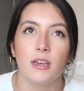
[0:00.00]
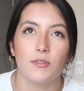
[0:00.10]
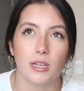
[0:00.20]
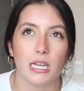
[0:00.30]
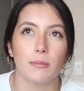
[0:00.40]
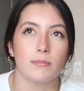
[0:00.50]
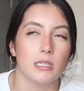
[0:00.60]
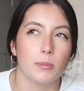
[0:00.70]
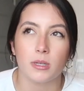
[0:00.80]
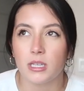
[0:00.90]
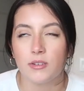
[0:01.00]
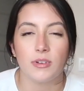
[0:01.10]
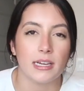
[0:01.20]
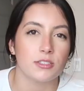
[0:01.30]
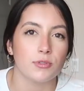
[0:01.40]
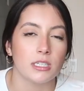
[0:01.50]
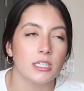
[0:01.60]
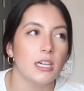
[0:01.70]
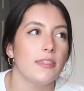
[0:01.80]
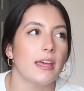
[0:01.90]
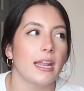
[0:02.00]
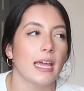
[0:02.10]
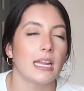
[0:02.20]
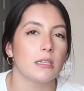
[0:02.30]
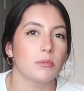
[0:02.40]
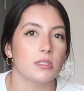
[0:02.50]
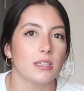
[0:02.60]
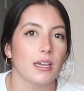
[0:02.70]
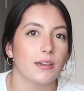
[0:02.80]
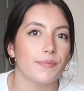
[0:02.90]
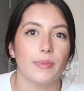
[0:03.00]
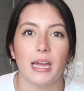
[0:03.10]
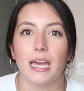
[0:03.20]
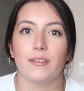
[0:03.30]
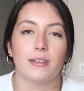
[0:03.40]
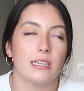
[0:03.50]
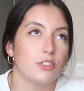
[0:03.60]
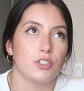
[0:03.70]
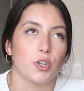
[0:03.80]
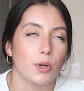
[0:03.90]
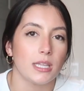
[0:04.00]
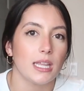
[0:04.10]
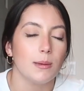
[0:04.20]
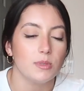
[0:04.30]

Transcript: feel like I'm typically a fast reader and then I end up just like, I just donate them.